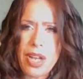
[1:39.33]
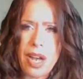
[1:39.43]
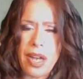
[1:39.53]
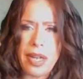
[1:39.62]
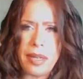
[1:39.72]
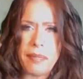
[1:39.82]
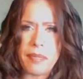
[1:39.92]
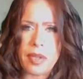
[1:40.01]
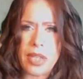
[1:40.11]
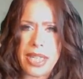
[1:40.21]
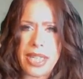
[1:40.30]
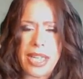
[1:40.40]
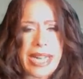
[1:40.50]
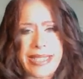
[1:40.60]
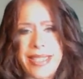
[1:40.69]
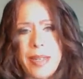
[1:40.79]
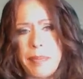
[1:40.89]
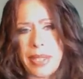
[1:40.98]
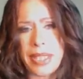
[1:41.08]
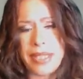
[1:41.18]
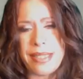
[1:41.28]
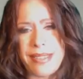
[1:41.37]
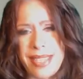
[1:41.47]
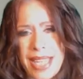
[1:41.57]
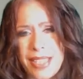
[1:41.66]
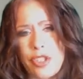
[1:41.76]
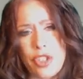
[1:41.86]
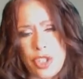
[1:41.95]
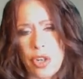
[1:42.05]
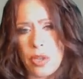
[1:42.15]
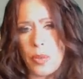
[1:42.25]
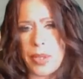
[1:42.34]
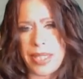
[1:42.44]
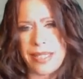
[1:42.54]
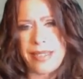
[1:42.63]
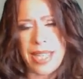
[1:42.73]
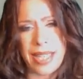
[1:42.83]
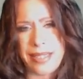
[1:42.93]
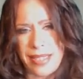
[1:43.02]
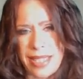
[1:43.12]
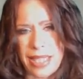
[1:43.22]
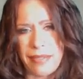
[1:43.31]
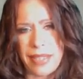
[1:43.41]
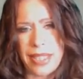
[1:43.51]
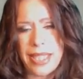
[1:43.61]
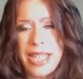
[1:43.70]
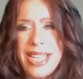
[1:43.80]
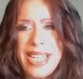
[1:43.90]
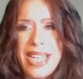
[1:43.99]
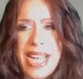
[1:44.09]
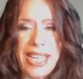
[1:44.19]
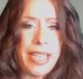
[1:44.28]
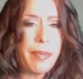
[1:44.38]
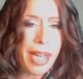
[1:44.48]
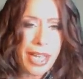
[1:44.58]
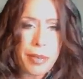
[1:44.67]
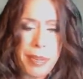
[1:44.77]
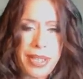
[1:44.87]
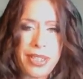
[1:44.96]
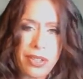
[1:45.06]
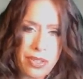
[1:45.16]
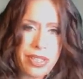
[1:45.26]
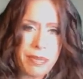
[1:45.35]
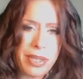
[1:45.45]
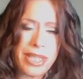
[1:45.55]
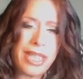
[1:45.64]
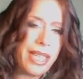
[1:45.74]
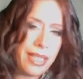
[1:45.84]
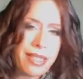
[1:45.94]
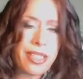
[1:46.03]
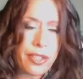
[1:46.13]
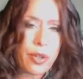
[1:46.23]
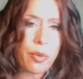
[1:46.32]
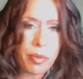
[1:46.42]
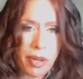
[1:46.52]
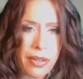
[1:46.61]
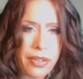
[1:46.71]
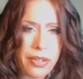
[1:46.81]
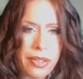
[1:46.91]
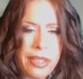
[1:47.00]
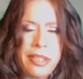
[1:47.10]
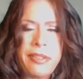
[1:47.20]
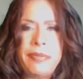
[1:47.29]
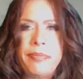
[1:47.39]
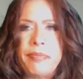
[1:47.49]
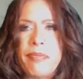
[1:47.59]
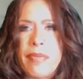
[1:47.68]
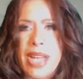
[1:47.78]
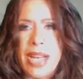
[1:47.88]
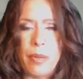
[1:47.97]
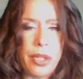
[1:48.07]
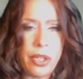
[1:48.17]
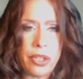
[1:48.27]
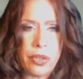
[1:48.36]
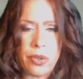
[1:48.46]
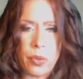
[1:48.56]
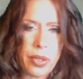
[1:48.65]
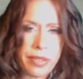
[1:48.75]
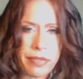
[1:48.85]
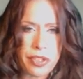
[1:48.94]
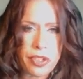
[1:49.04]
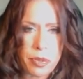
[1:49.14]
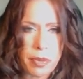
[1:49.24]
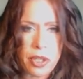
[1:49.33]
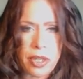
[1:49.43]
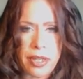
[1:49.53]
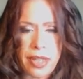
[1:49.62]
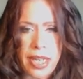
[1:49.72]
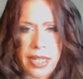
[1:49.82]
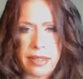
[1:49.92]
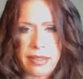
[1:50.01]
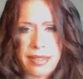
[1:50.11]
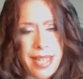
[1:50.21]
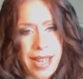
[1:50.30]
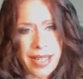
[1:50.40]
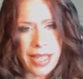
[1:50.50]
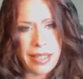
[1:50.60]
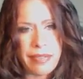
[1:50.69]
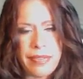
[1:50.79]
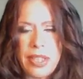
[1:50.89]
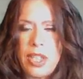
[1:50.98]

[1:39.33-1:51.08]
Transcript: Um, he ended up being the state's star witness against Steven, and in my opinion, ultimately against his own brother. And we all know the wonderful smirk that Scott gave,